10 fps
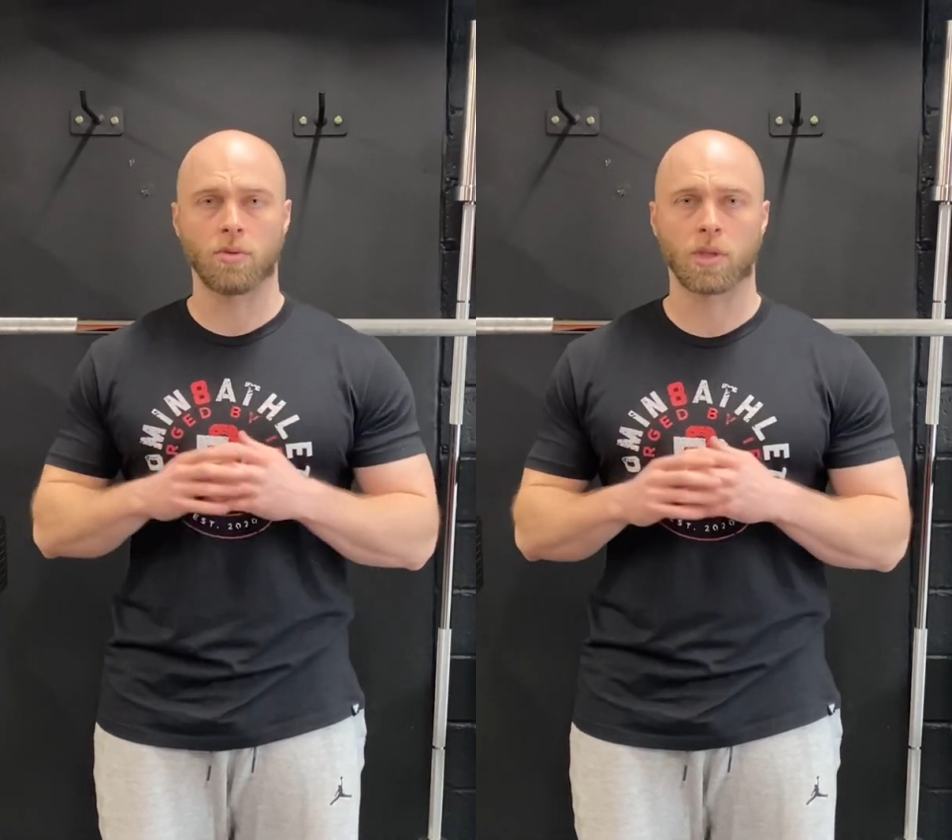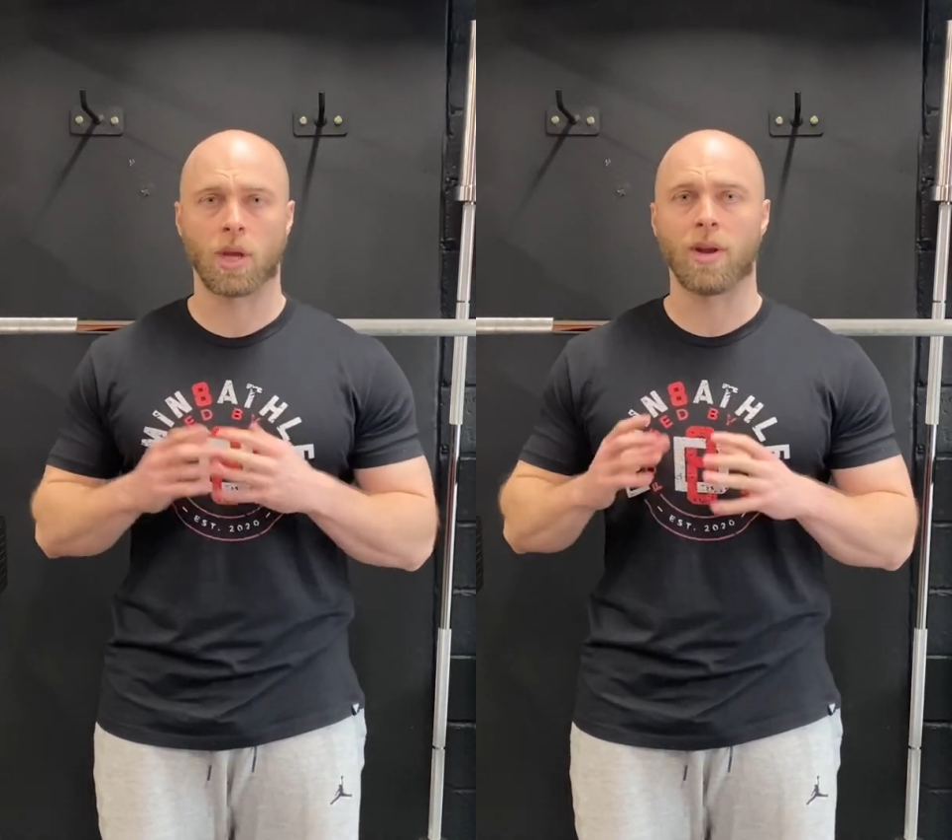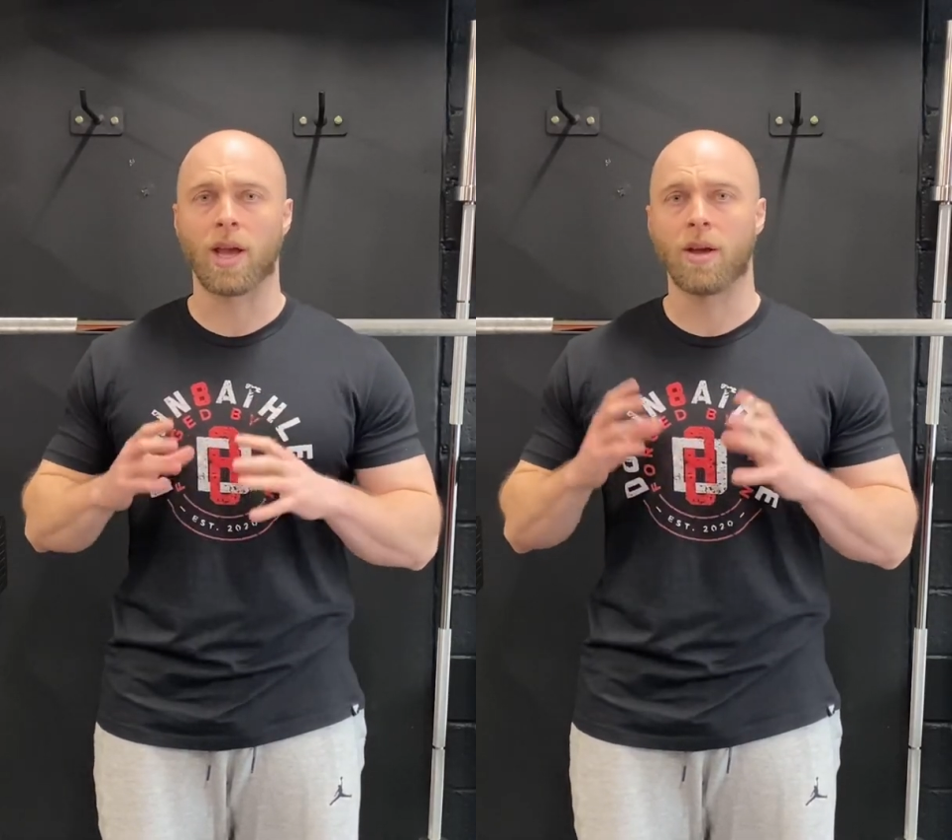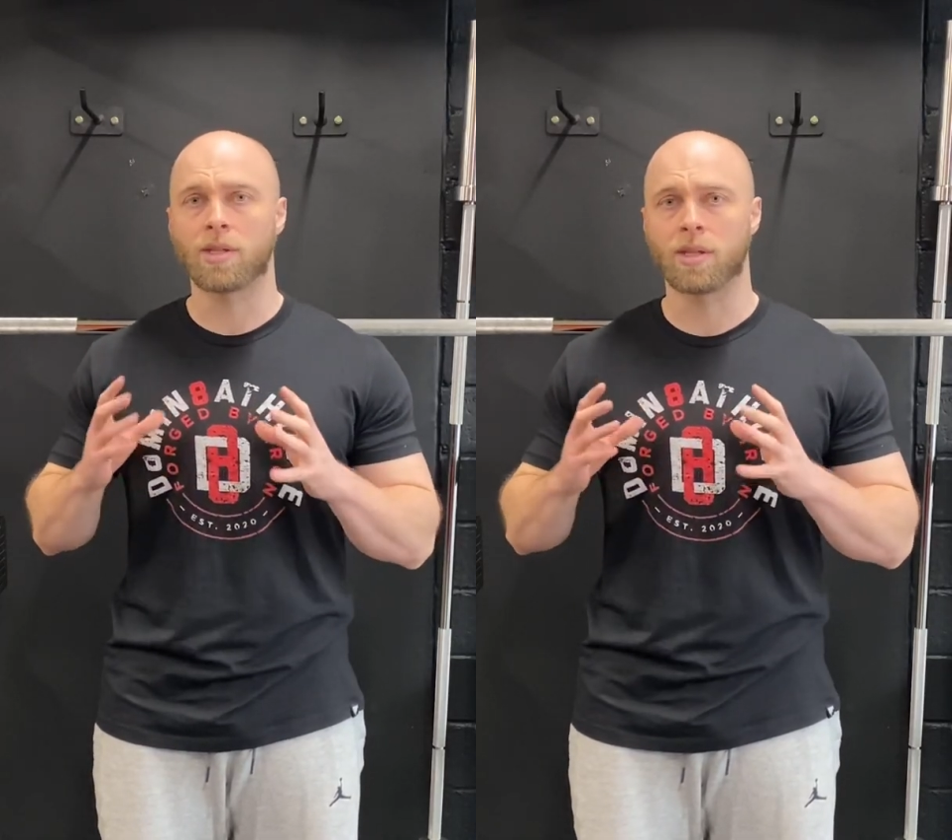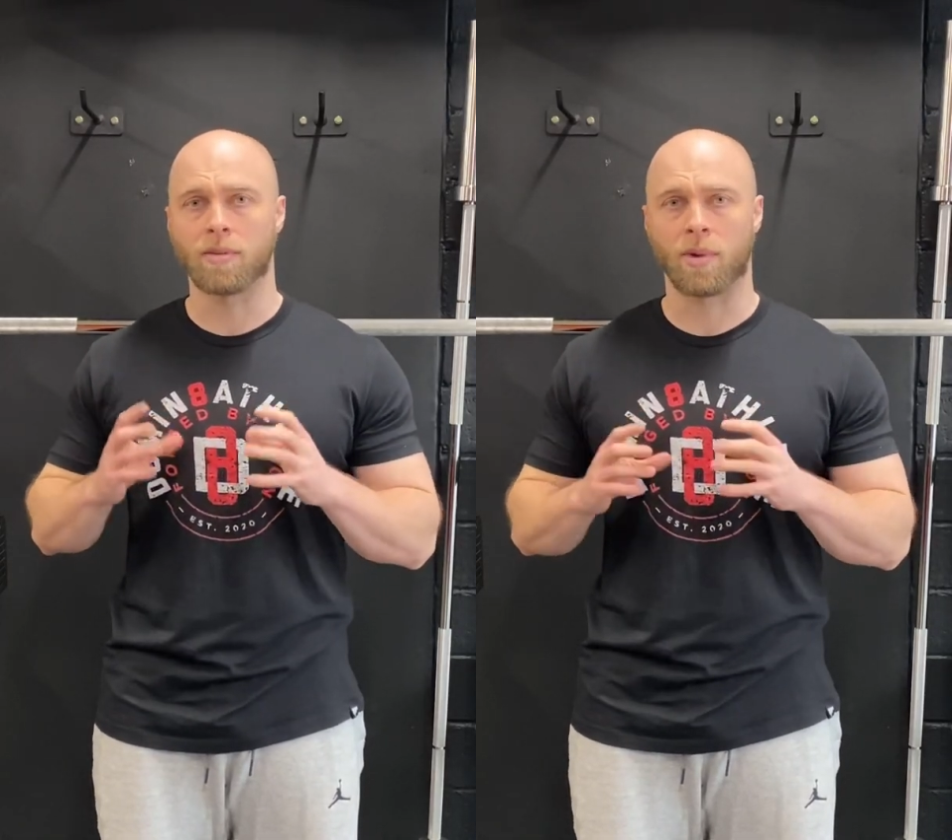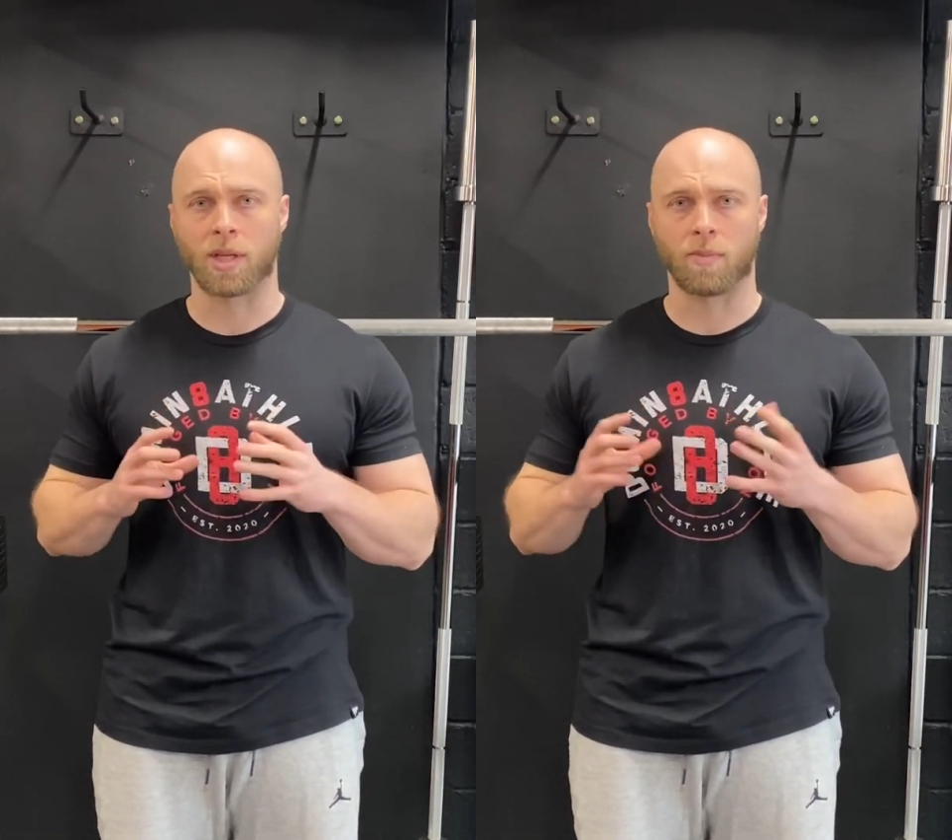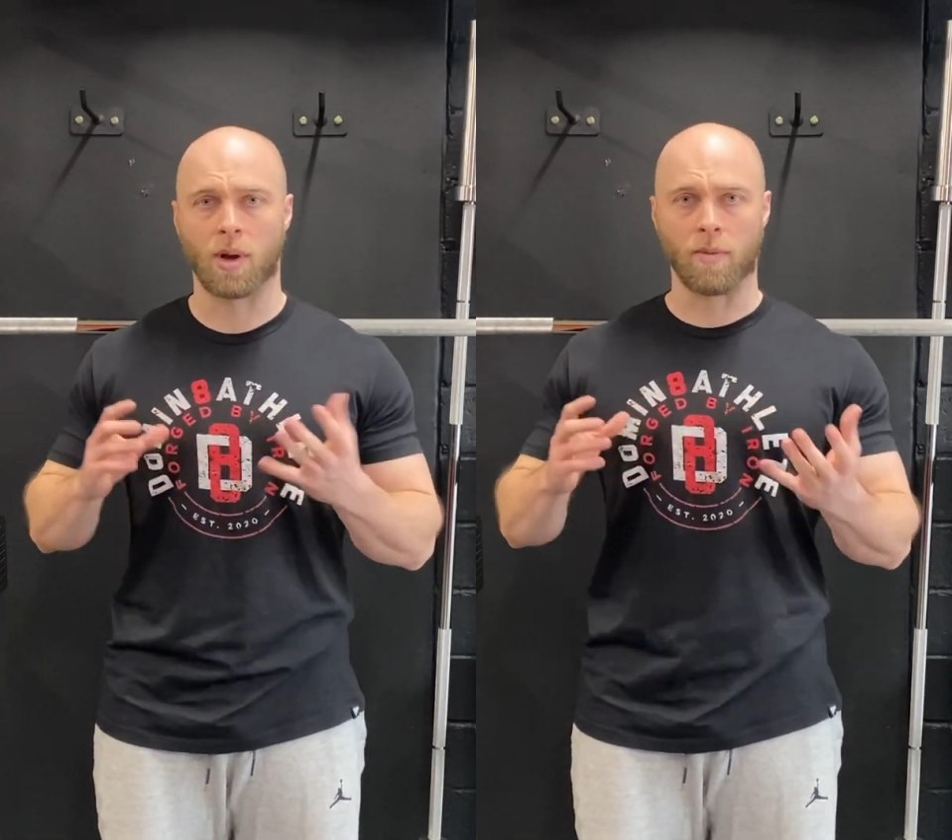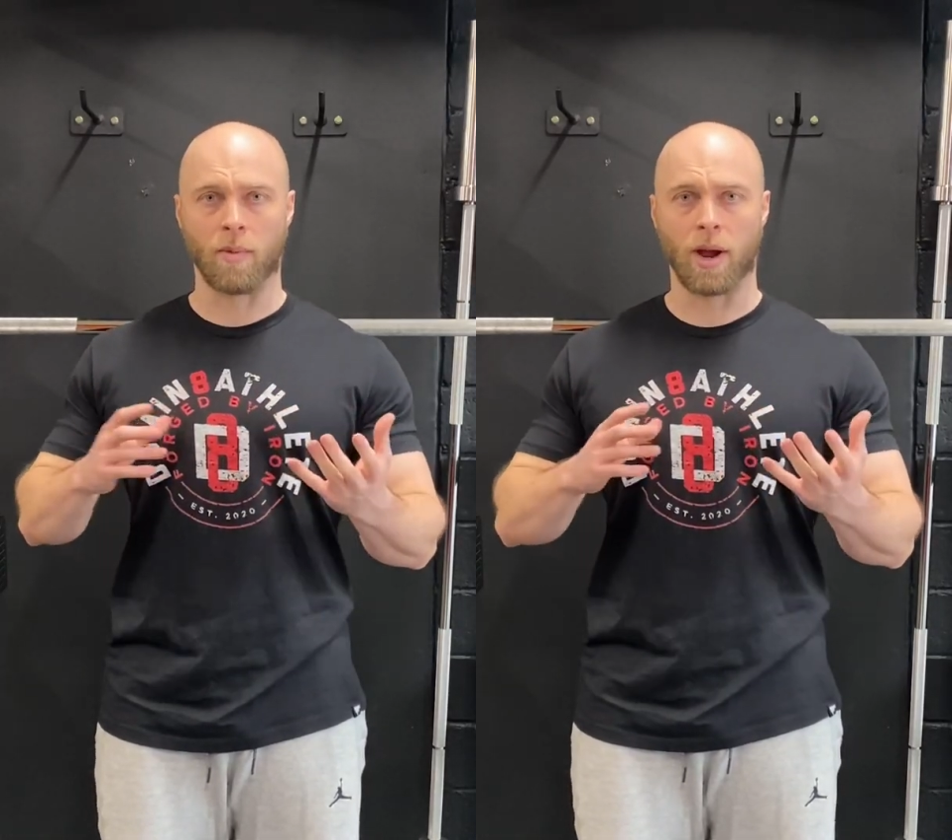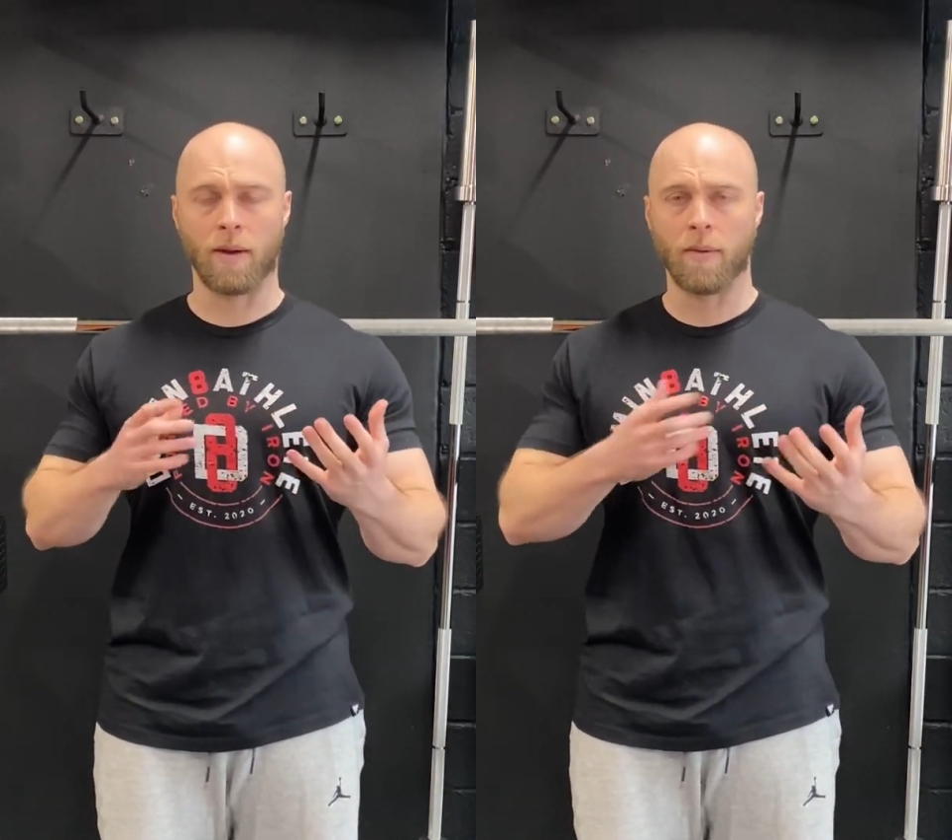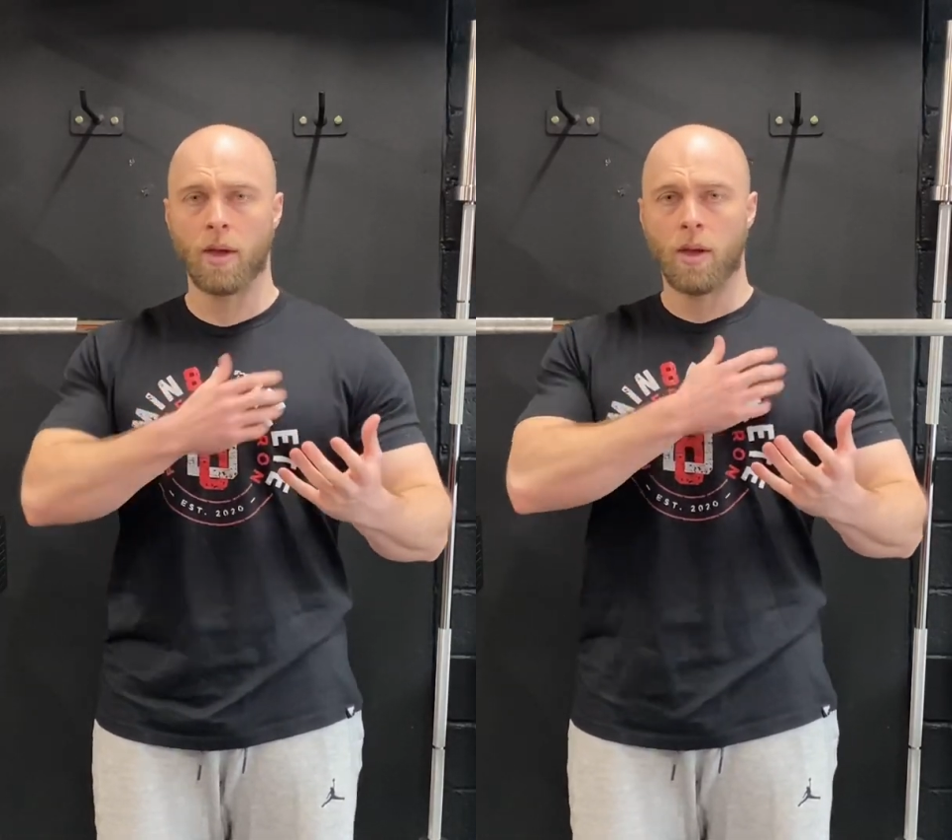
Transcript: scoliosis in my spine, where